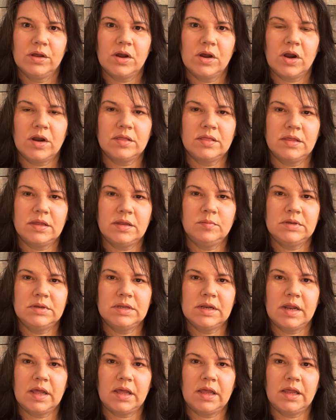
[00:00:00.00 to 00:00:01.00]
Our theme
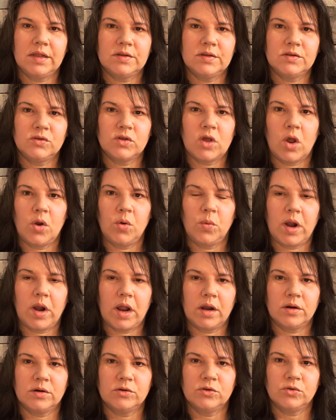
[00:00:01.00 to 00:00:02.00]
today is
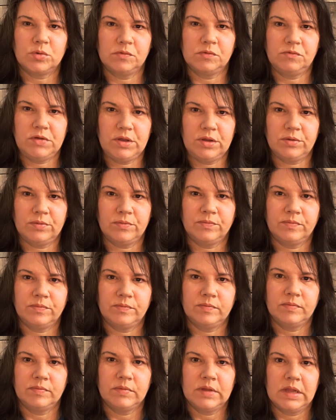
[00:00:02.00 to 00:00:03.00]
records review.
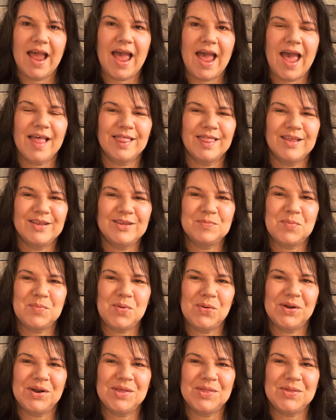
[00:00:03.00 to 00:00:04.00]
At this
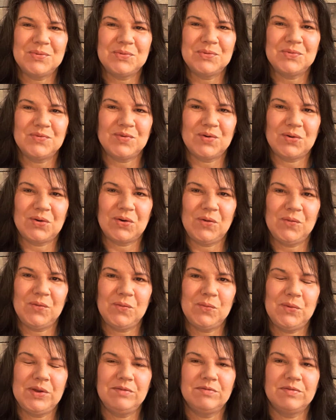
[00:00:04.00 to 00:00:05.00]
point of the referral,
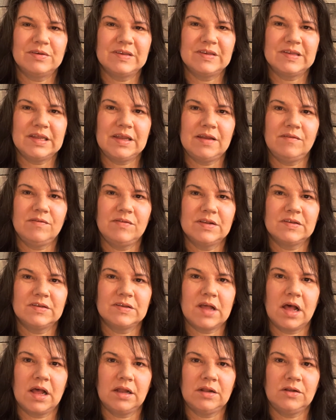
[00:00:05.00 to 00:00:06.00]
we've received the
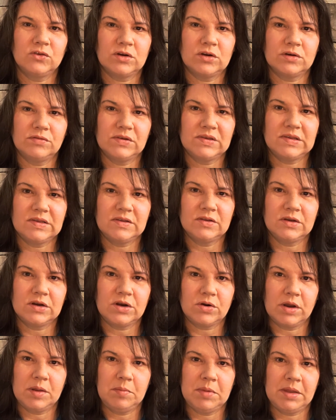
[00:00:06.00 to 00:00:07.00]
signed services
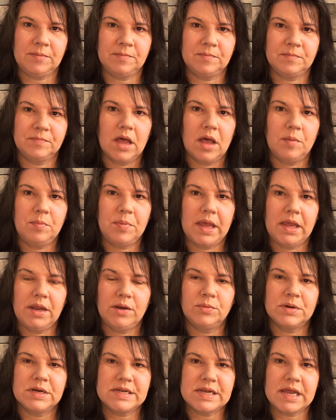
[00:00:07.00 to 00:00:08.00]
agreement, a
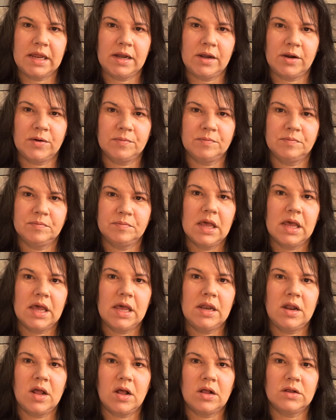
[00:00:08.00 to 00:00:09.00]
paid retainer,
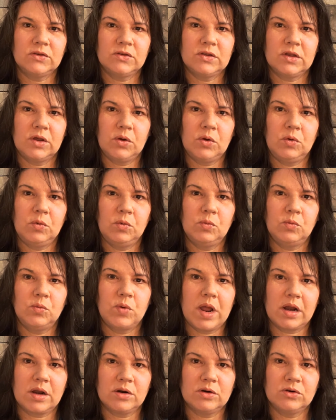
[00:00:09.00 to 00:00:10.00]
and also
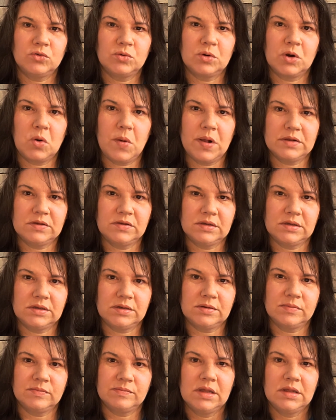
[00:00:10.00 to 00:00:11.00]
records requested.
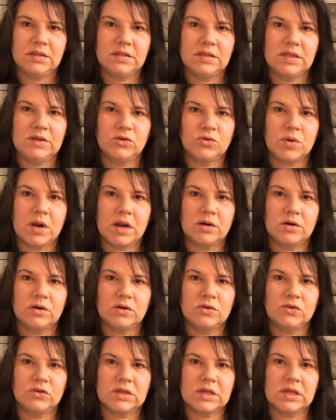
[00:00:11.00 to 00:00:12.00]
These
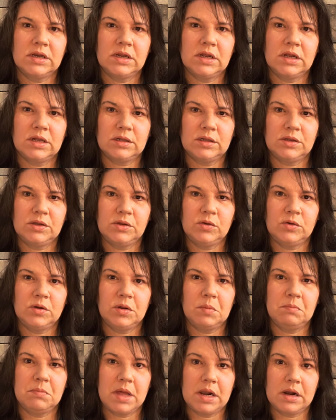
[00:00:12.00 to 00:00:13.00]
records can include
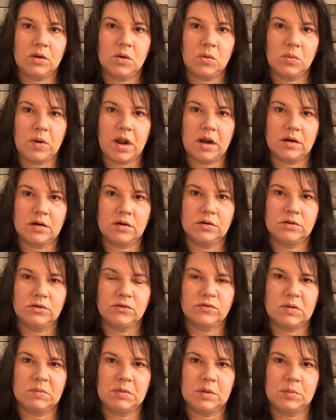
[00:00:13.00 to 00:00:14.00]
medical records
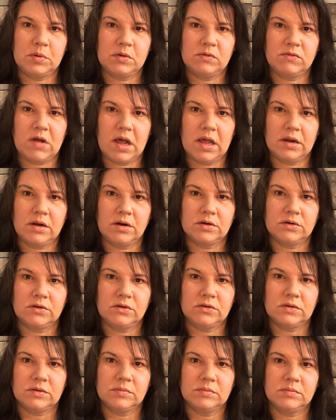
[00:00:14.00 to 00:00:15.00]
from the
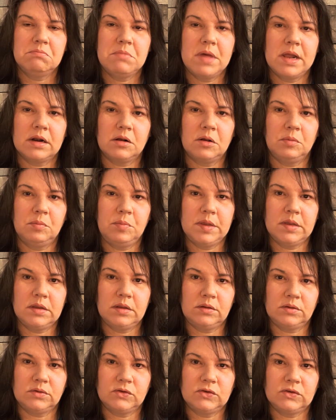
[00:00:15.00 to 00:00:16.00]
providers, medical
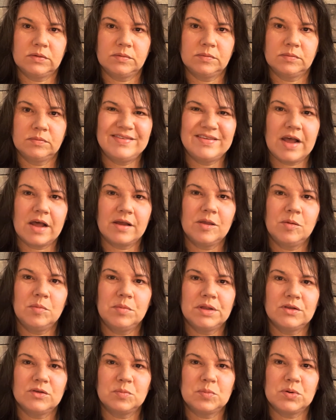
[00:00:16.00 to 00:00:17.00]
bills,
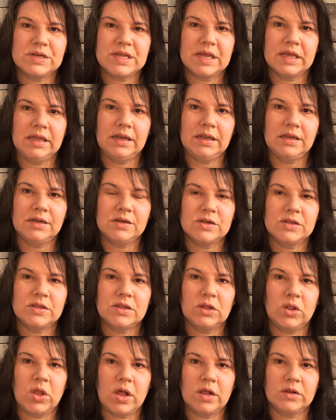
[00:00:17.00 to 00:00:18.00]
documents pertaining to
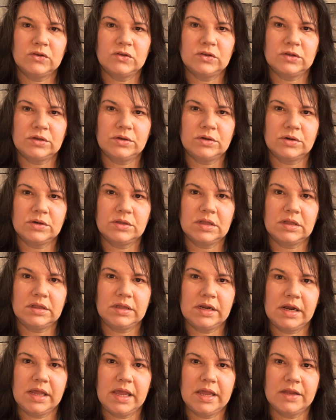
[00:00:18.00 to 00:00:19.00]
the lawsuit or the
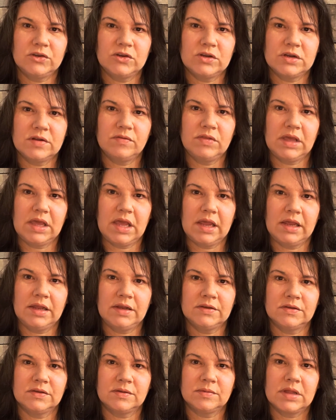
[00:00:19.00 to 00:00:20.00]
litigation of the
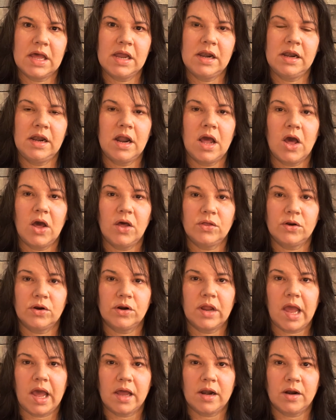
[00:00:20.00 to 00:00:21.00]
case, and an other
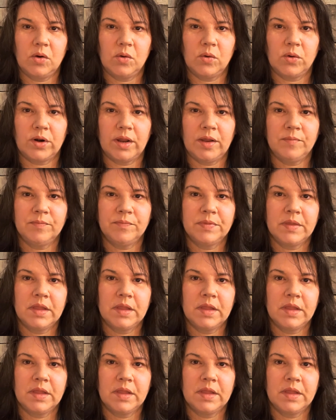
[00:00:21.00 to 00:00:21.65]
category.